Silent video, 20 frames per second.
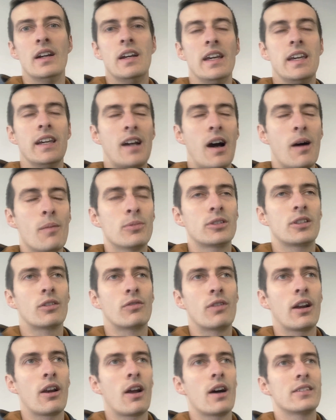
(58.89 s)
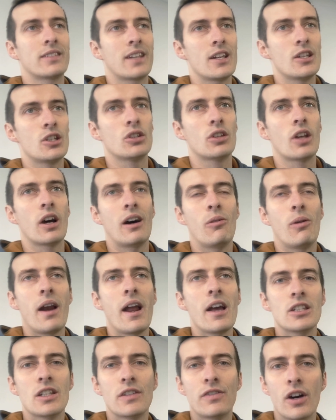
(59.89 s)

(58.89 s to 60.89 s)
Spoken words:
He comes to the realization that, well, actually,